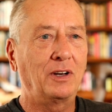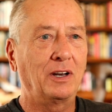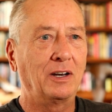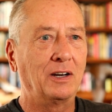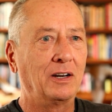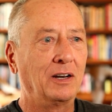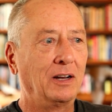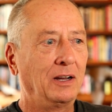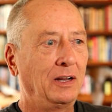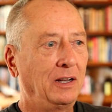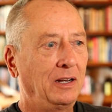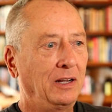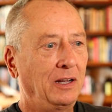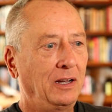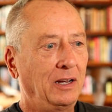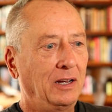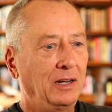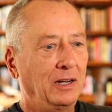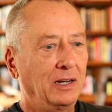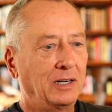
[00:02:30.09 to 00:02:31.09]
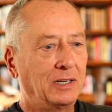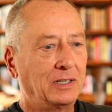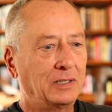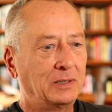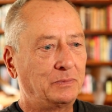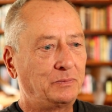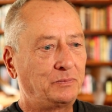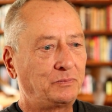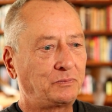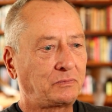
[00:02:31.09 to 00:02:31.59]

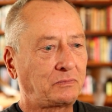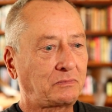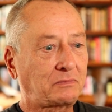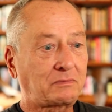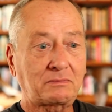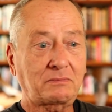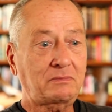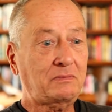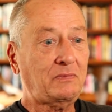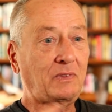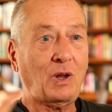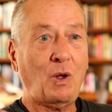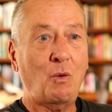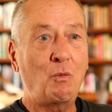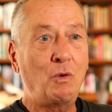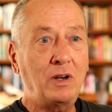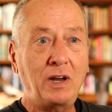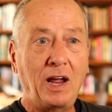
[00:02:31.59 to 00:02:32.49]
And one